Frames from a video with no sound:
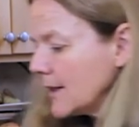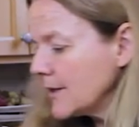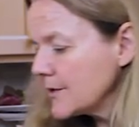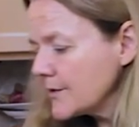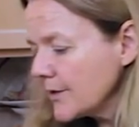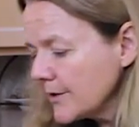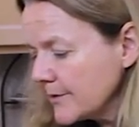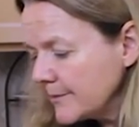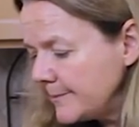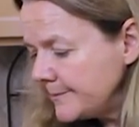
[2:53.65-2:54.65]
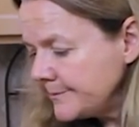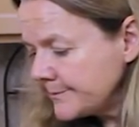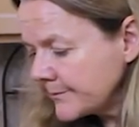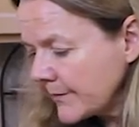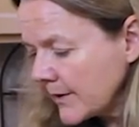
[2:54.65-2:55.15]
So
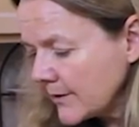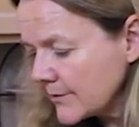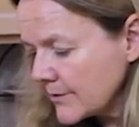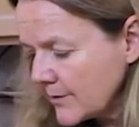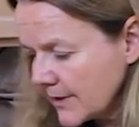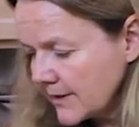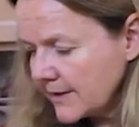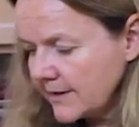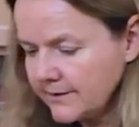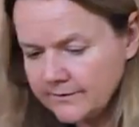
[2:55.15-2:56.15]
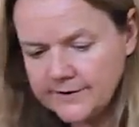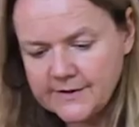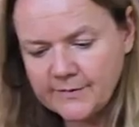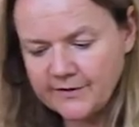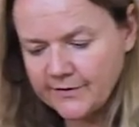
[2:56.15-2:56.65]
quickly rinse
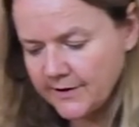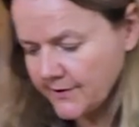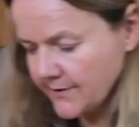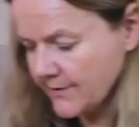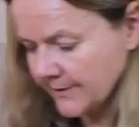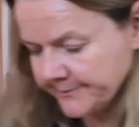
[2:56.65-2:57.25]
my fingers.